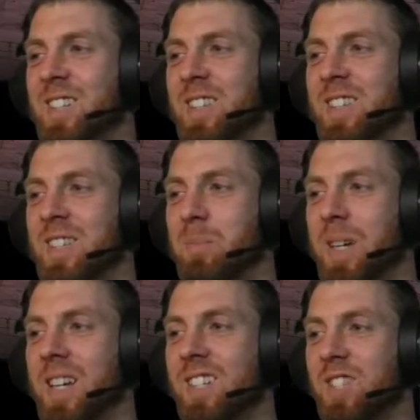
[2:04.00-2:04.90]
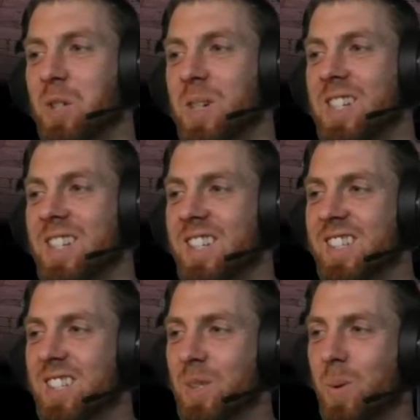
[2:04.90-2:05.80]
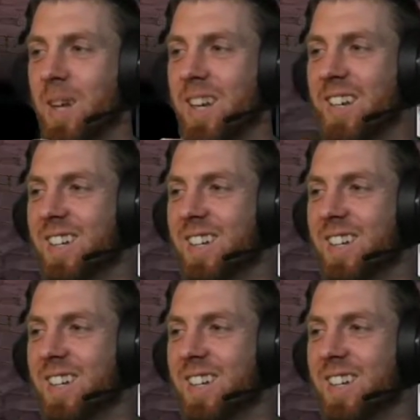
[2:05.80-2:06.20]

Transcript: The plane, she went this way.